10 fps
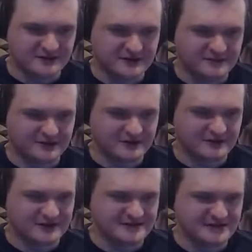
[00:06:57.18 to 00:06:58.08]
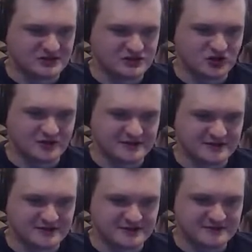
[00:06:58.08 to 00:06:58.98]
I'm going to go ahead and say you don't need to
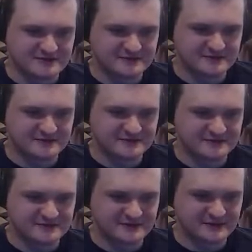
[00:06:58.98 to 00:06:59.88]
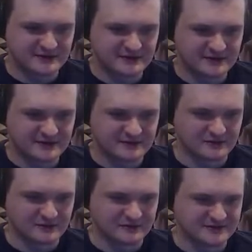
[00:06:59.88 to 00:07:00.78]
do this.
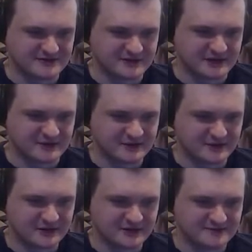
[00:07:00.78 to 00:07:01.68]
Well, I'm just going to let him hit me, I guess.